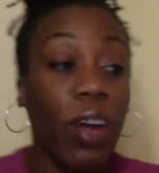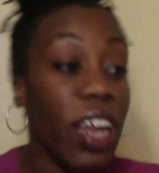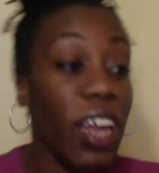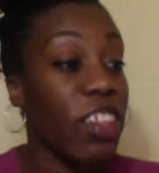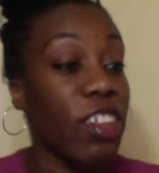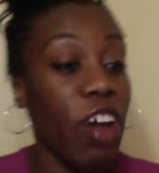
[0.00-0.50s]
going to
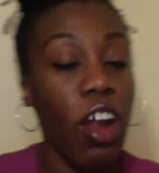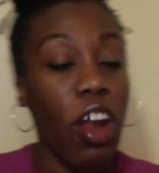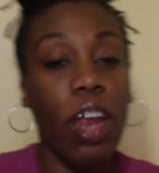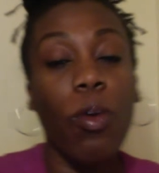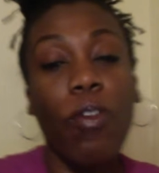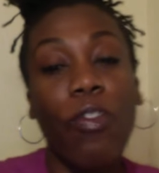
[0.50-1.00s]
get
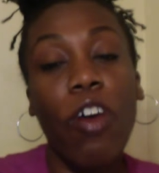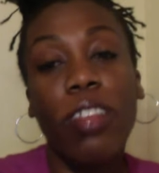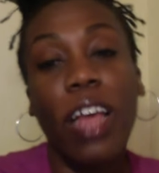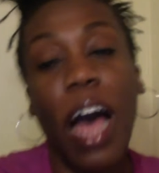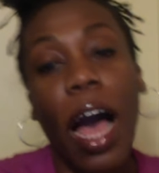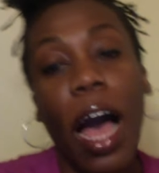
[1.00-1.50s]
started. Well, first,
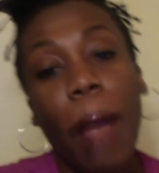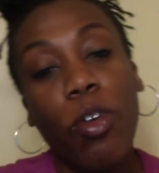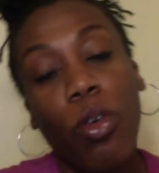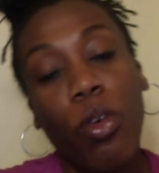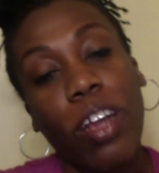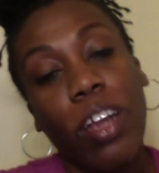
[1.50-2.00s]
I'm
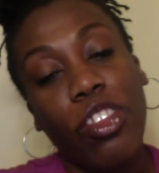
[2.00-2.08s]
going